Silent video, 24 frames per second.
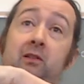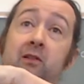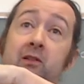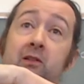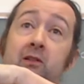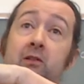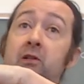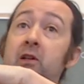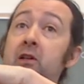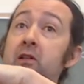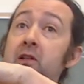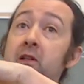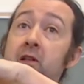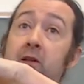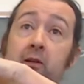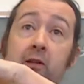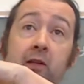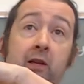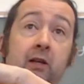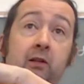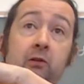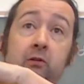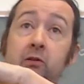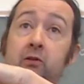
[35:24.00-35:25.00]
You didn't get a
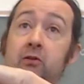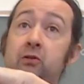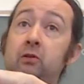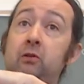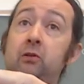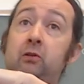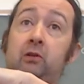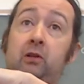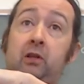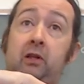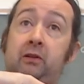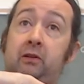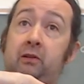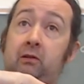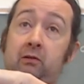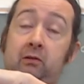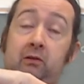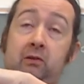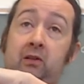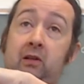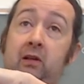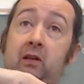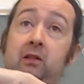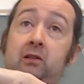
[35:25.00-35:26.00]
line or a circle out the other
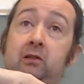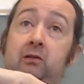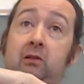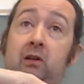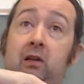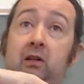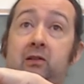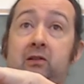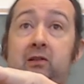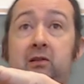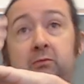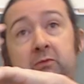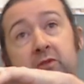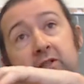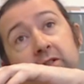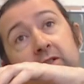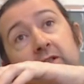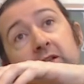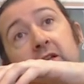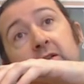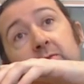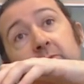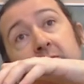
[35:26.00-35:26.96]
side. You got something that had